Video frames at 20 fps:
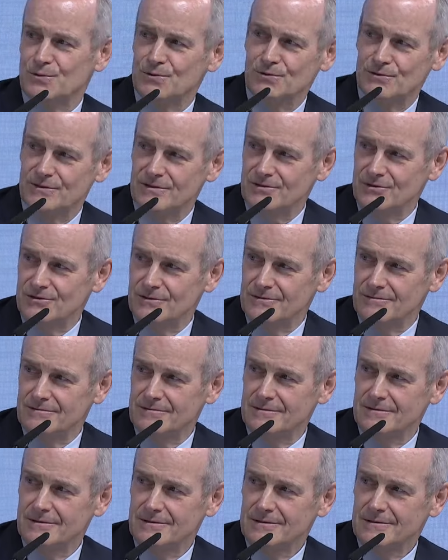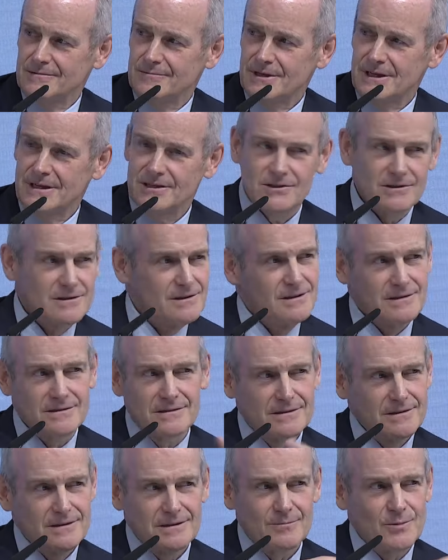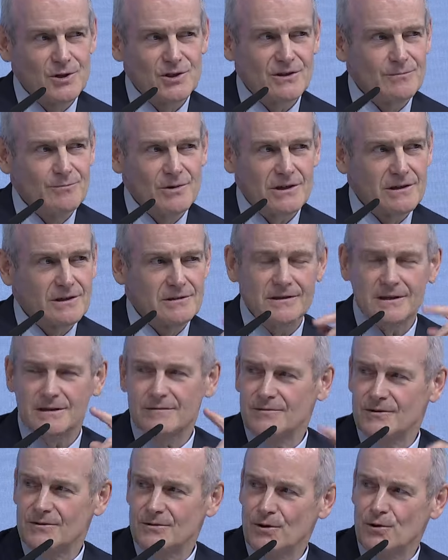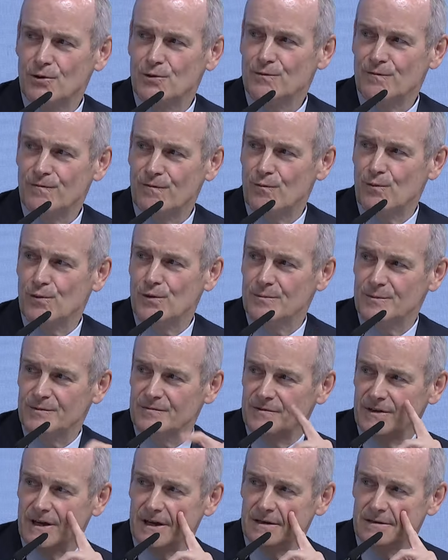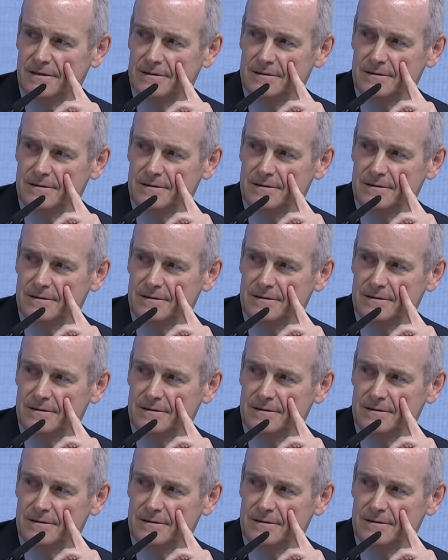world issue. But actually, emerging markets have their own form of that.